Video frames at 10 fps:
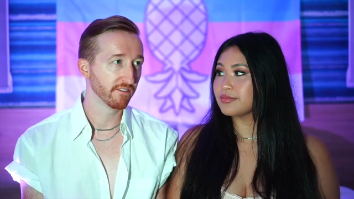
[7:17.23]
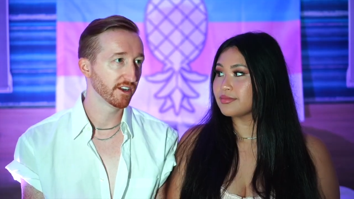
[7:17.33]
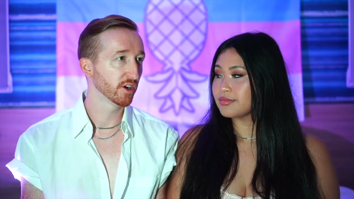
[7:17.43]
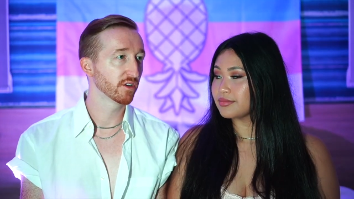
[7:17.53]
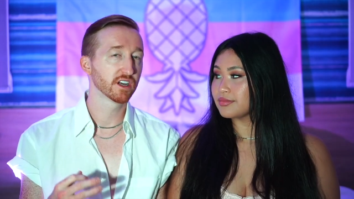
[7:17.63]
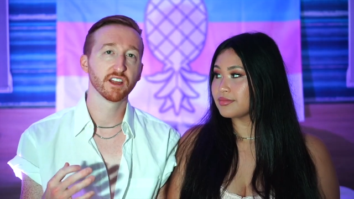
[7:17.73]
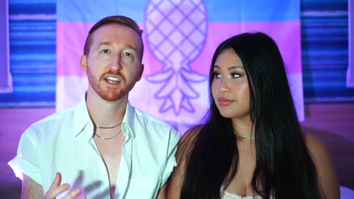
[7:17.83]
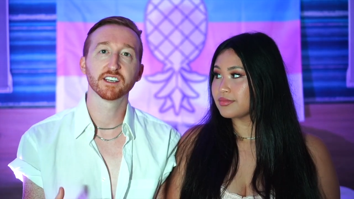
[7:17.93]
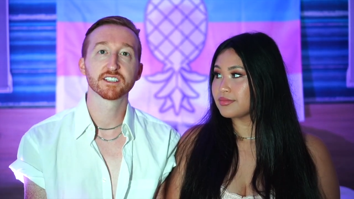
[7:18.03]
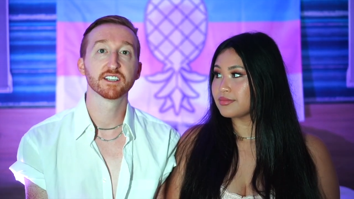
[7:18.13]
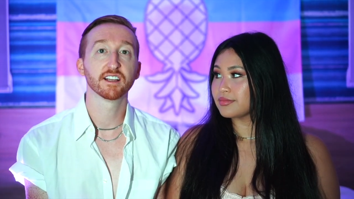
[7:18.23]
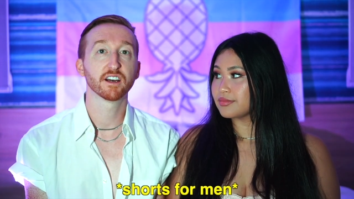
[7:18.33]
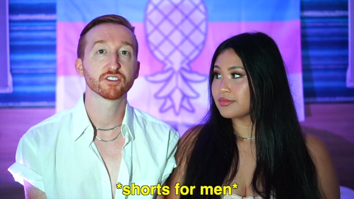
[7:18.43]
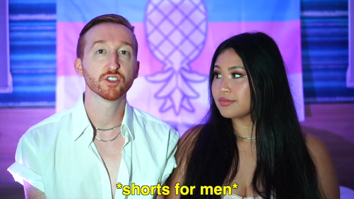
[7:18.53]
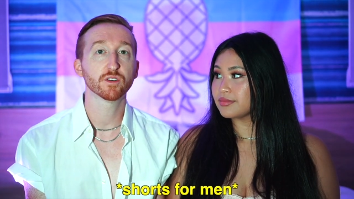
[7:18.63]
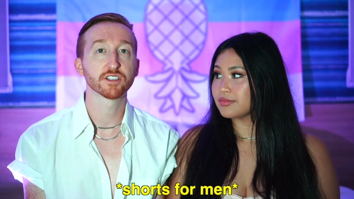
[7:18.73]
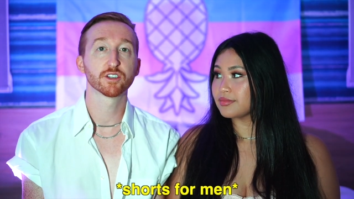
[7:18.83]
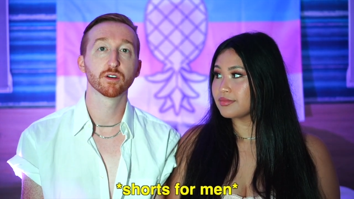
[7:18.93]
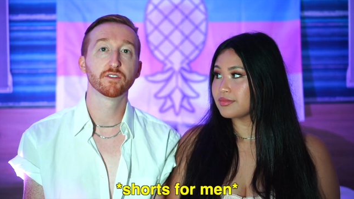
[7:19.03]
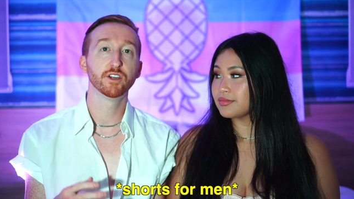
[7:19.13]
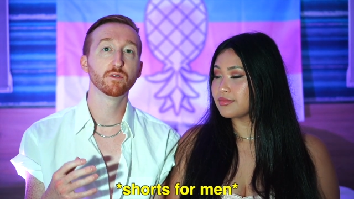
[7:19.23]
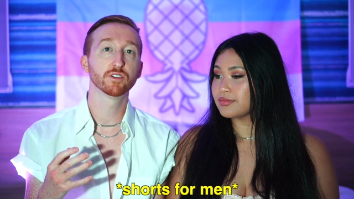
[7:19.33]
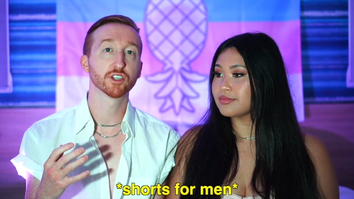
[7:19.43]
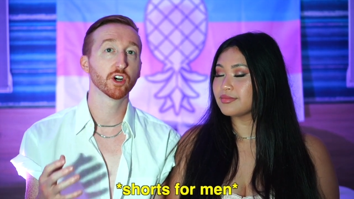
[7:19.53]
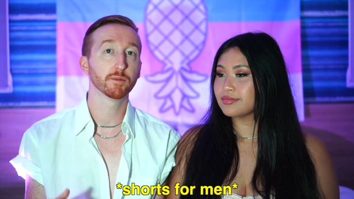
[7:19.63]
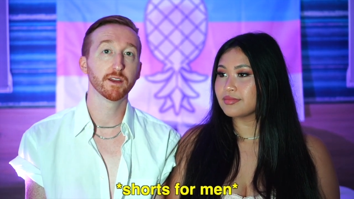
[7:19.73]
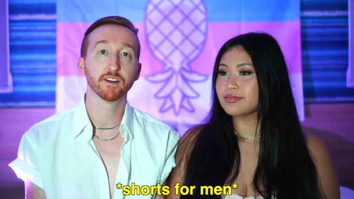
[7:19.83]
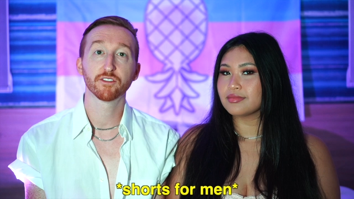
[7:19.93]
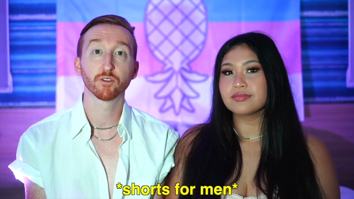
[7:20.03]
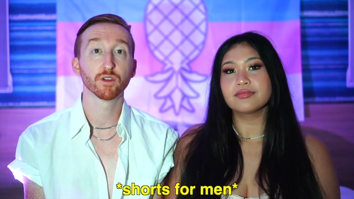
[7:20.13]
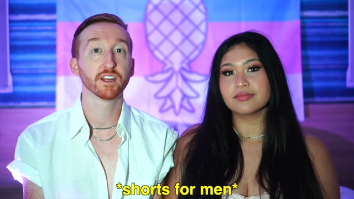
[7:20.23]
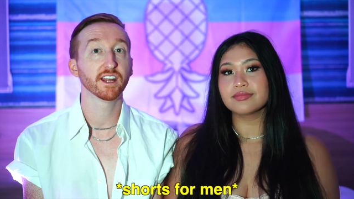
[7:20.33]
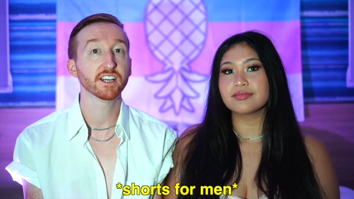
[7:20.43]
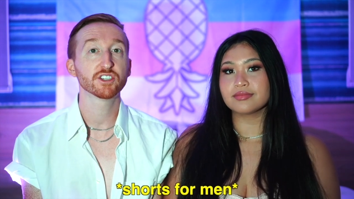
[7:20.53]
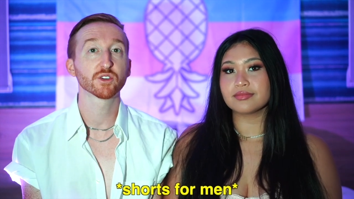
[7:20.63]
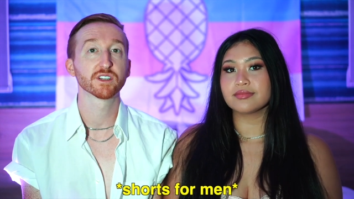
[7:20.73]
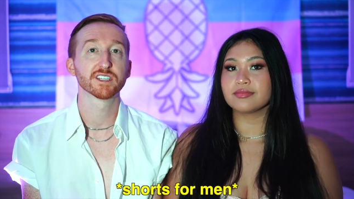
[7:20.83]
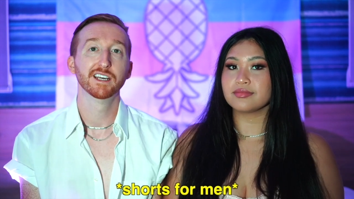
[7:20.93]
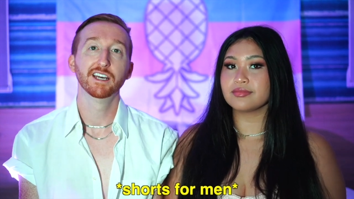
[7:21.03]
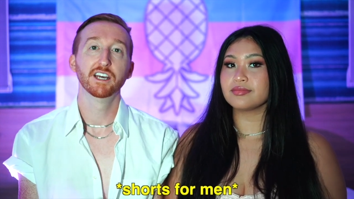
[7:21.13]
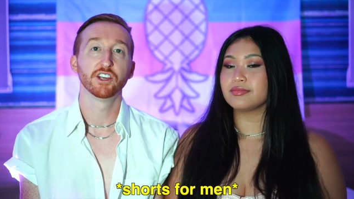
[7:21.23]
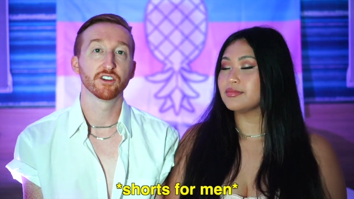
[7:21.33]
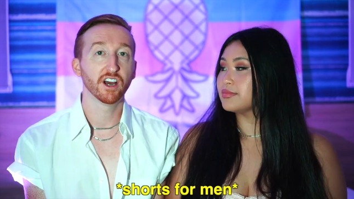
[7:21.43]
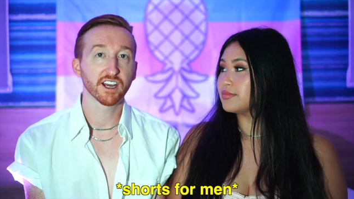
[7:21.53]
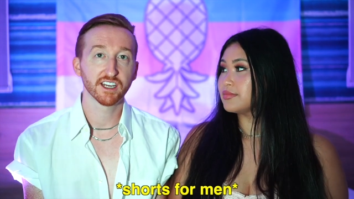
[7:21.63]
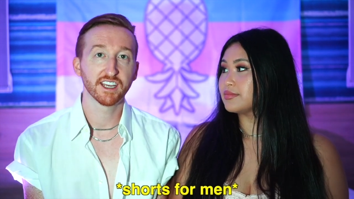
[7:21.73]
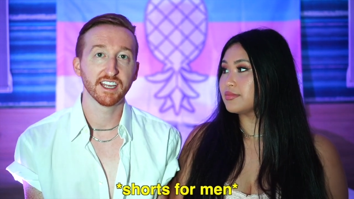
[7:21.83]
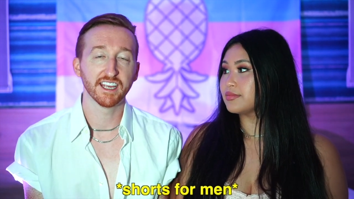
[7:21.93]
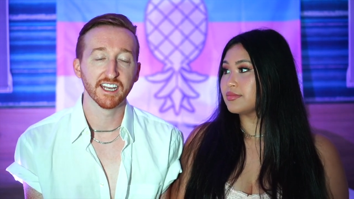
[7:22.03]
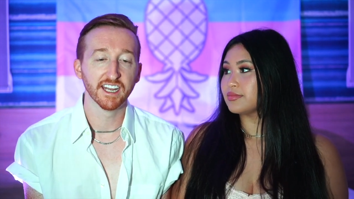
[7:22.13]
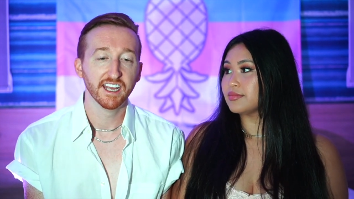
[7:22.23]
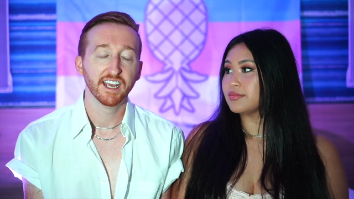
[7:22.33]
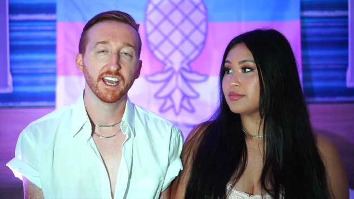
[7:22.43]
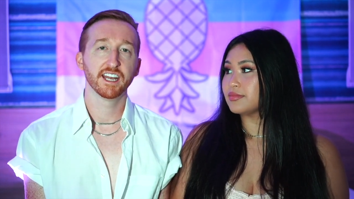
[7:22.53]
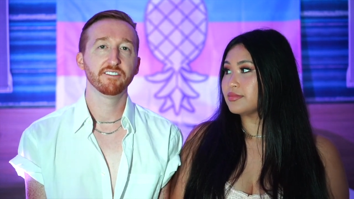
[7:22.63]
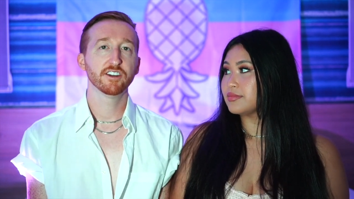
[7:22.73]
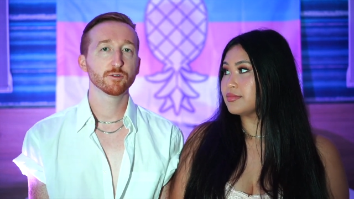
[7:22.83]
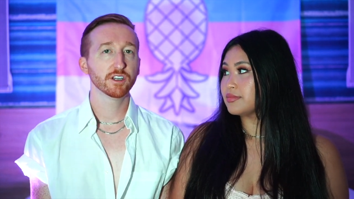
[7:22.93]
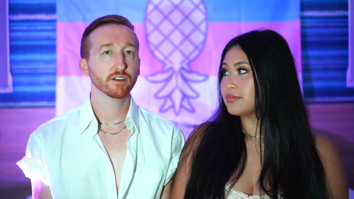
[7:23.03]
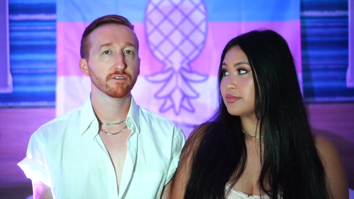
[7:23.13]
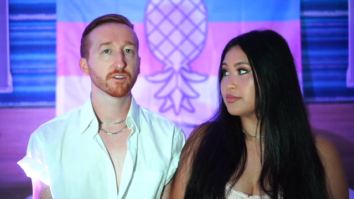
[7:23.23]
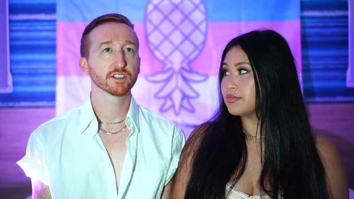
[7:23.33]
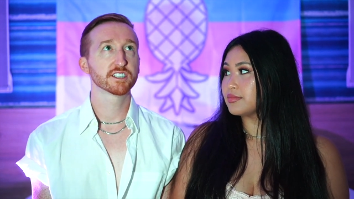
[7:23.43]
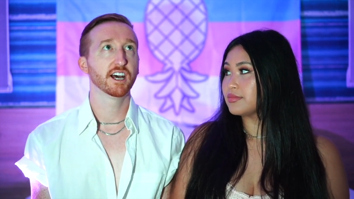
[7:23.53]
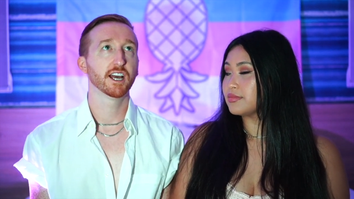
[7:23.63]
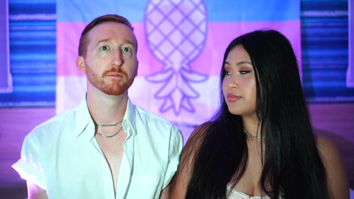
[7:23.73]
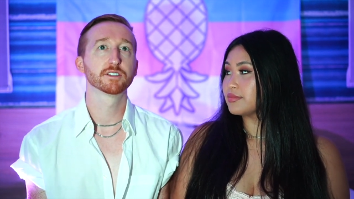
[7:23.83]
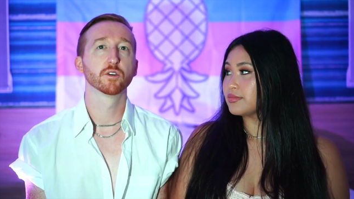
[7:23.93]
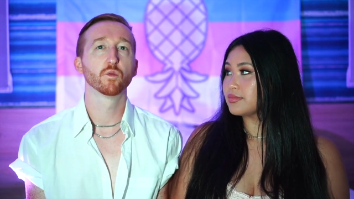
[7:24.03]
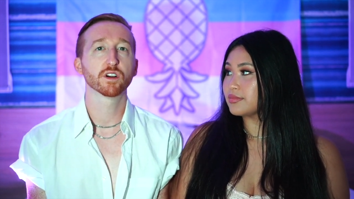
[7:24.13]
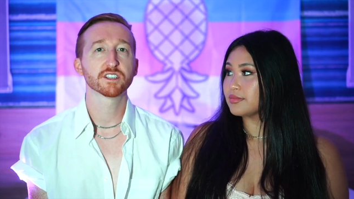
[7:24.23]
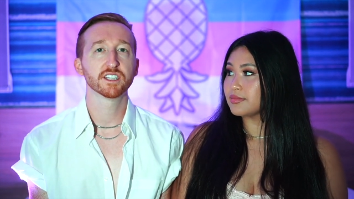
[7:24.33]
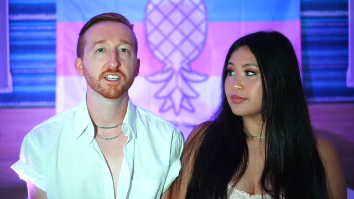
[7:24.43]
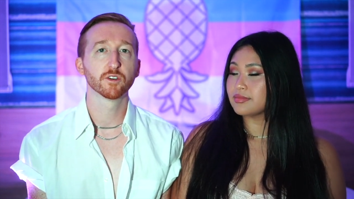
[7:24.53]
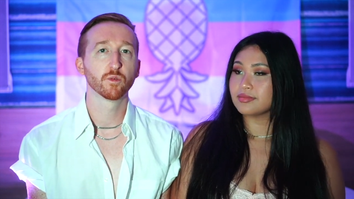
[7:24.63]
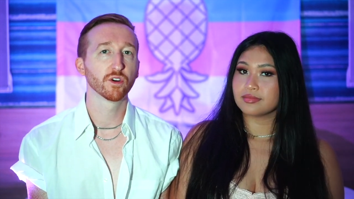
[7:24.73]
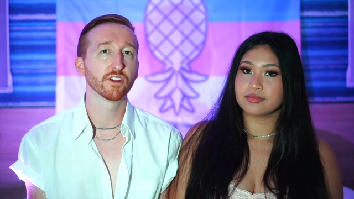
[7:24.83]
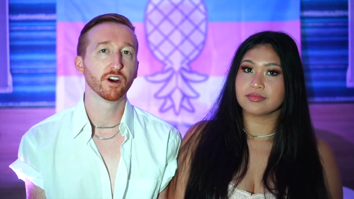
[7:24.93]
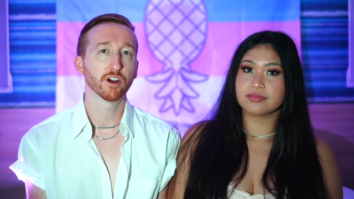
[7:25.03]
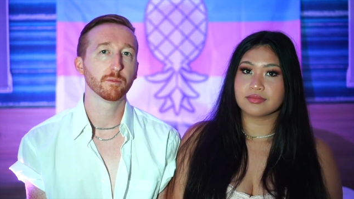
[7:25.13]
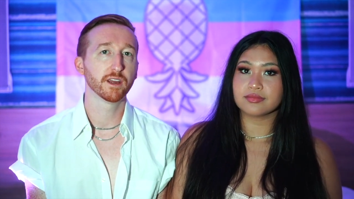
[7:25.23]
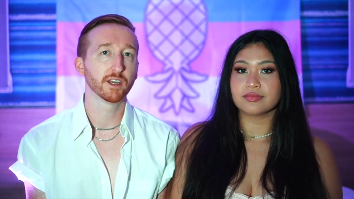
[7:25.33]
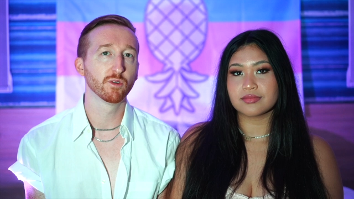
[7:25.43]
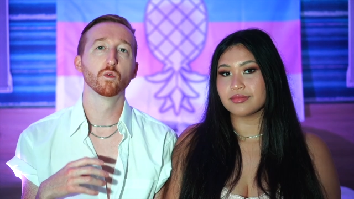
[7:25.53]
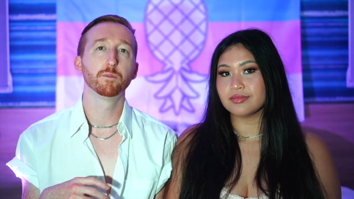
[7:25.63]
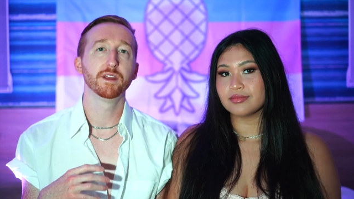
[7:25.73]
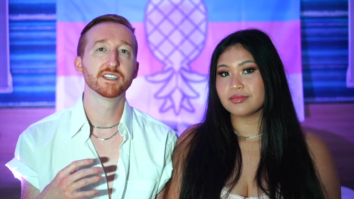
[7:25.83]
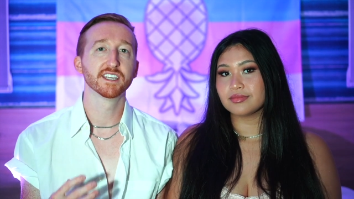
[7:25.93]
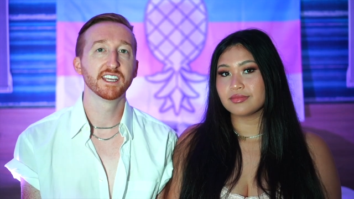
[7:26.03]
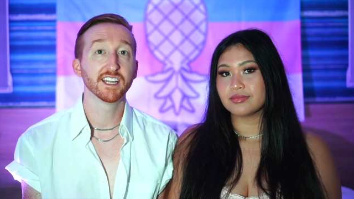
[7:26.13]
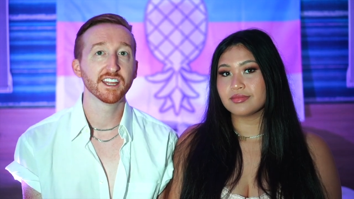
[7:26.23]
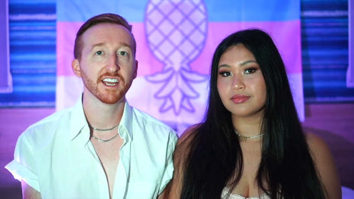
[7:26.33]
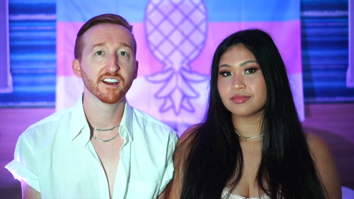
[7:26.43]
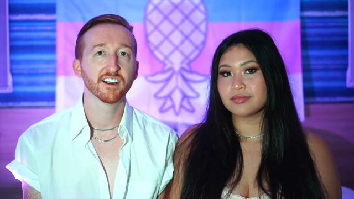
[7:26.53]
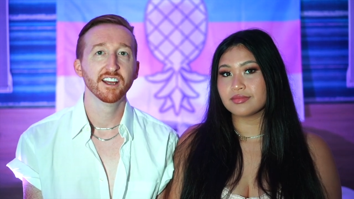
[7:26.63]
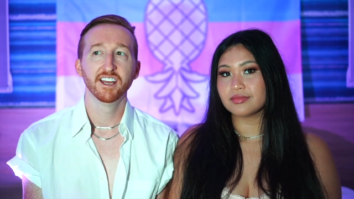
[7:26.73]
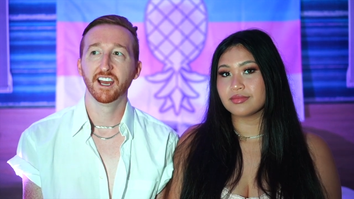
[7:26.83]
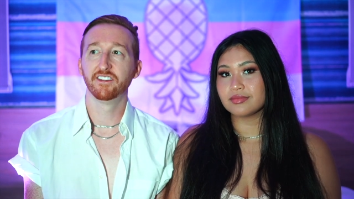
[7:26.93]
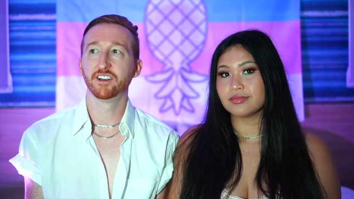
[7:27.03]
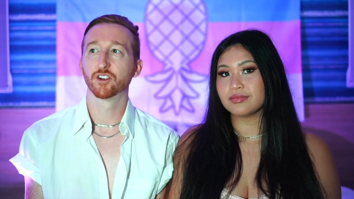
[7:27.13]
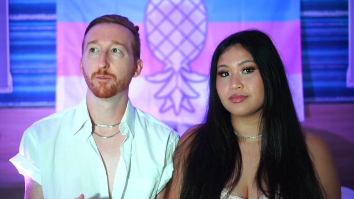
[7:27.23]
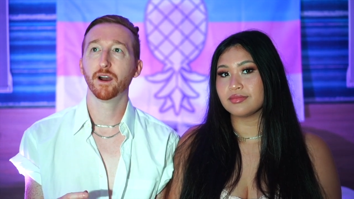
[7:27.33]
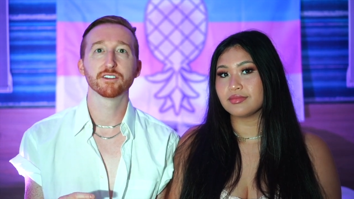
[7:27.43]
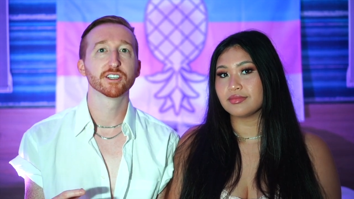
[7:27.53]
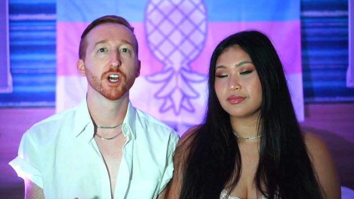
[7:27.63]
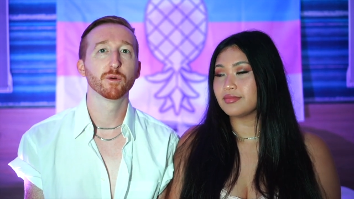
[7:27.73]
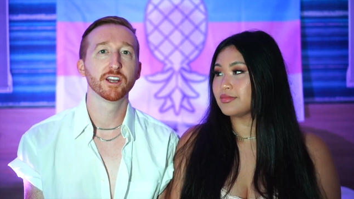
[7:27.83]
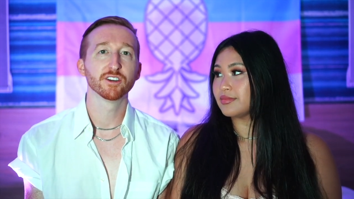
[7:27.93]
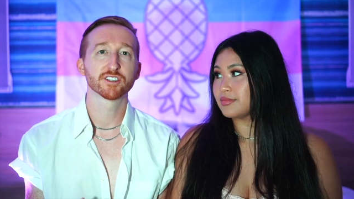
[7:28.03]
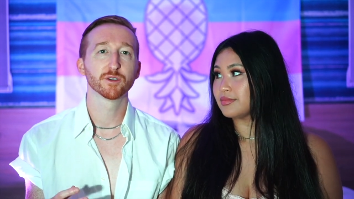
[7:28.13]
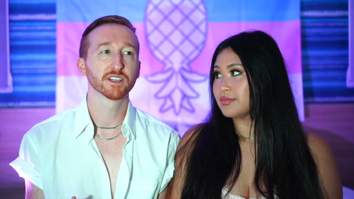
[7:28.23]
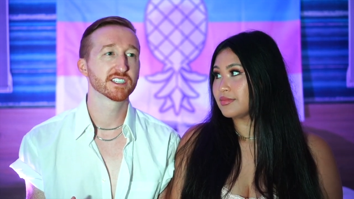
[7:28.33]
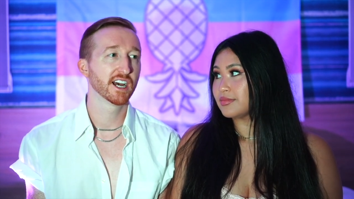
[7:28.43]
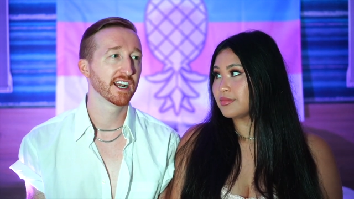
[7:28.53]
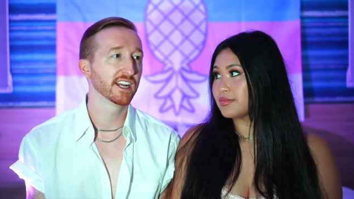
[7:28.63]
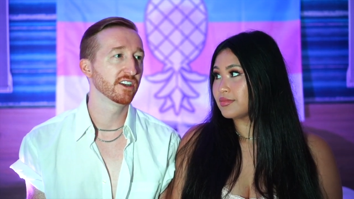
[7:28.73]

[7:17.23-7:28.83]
Speaker 1: you know Colette doesn't allow shorts so if you show up even if they're really nice shorts you're not gonna get in. And if it's one of your first times, the worst thing in the world, in our opinion, would be to get there and then you're about to go in, you're so excited